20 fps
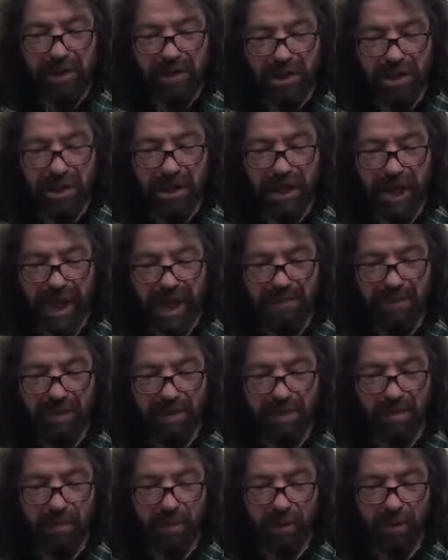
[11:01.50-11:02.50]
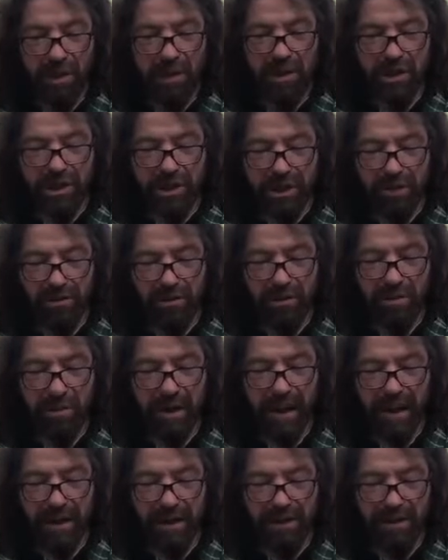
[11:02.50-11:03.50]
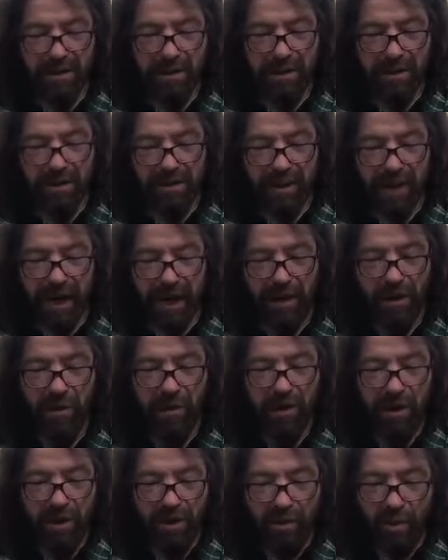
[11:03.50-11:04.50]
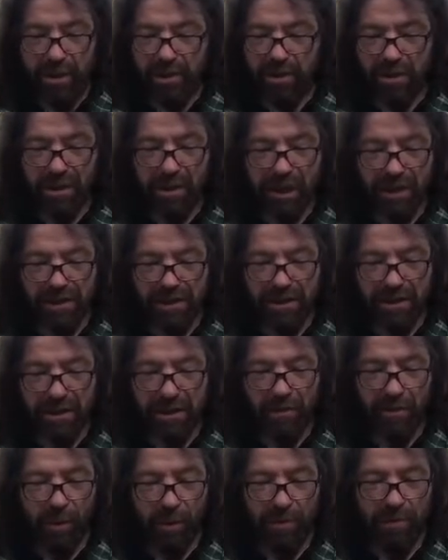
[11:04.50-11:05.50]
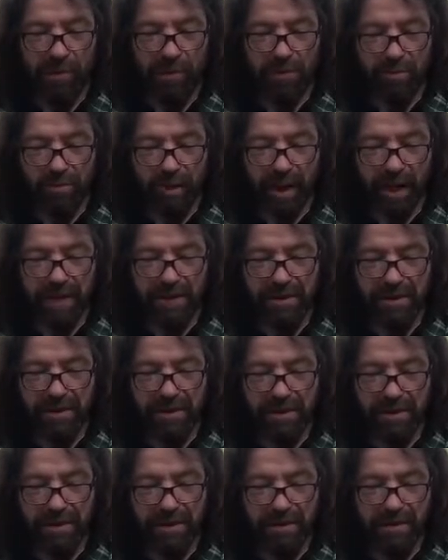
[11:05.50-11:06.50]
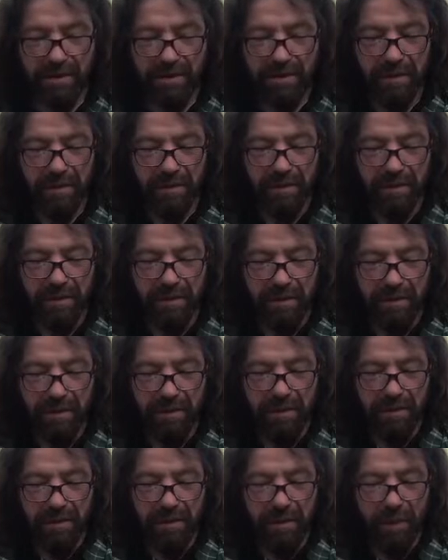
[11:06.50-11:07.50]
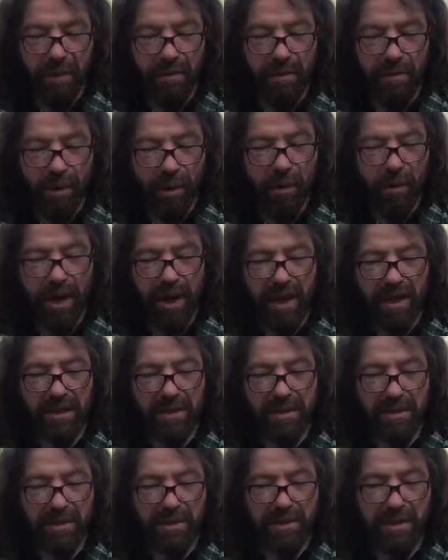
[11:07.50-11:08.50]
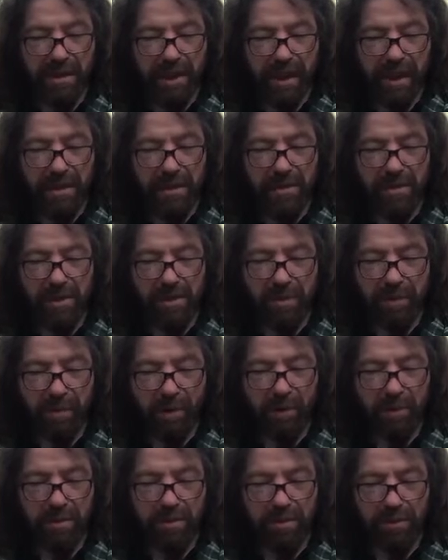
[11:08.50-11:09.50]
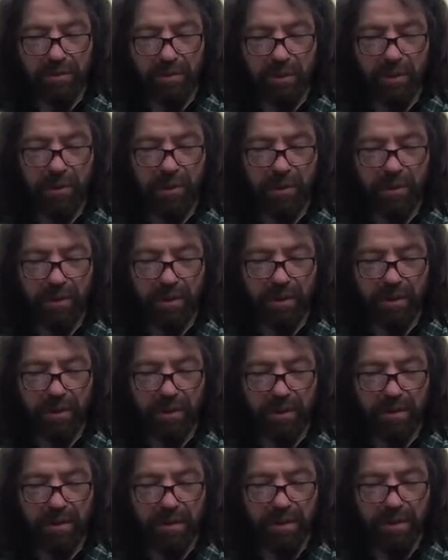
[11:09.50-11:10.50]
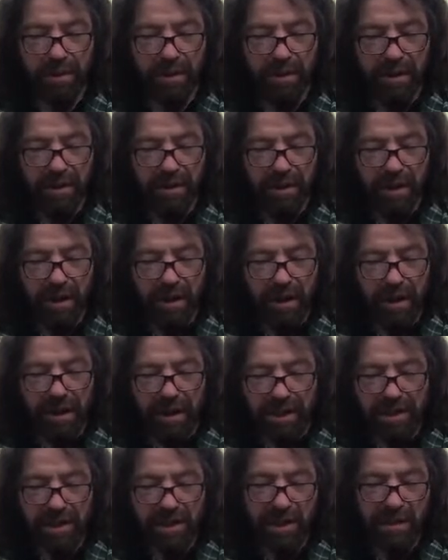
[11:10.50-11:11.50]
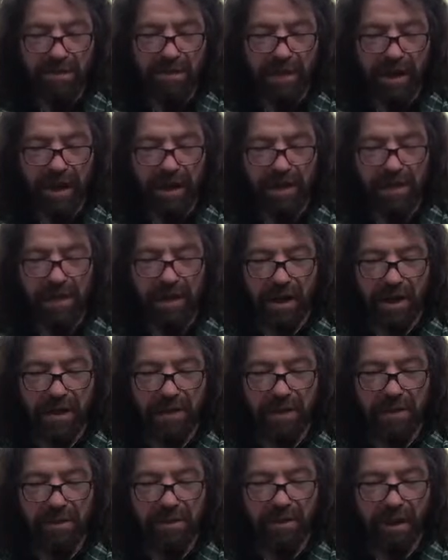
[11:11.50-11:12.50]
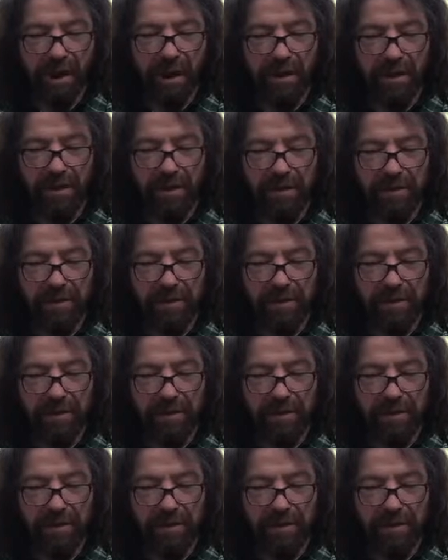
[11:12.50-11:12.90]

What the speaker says: she came this morning, she has remained here until now with scarcely a moment's rest. Boaz then spoke to Ruth. Listen, my daughter.